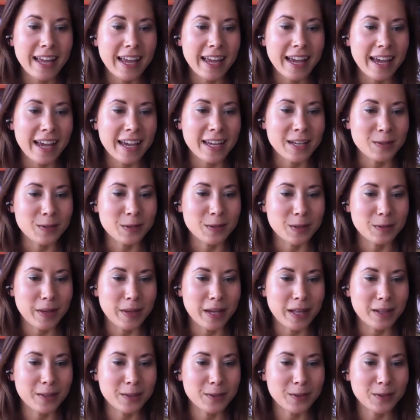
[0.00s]
and we'll
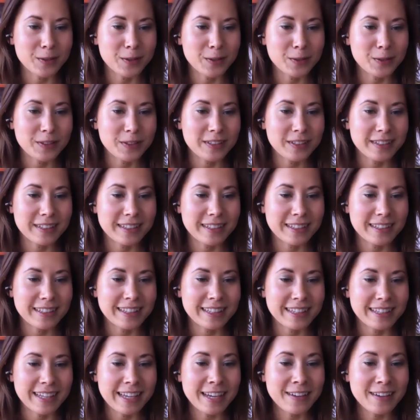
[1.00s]
mail you
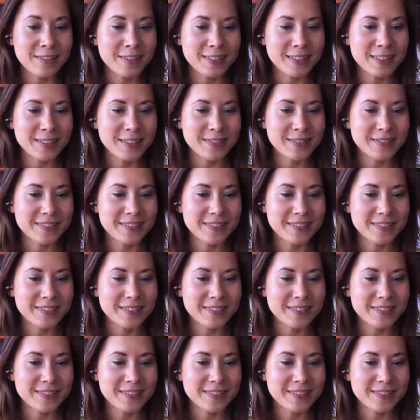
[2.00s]
the gift.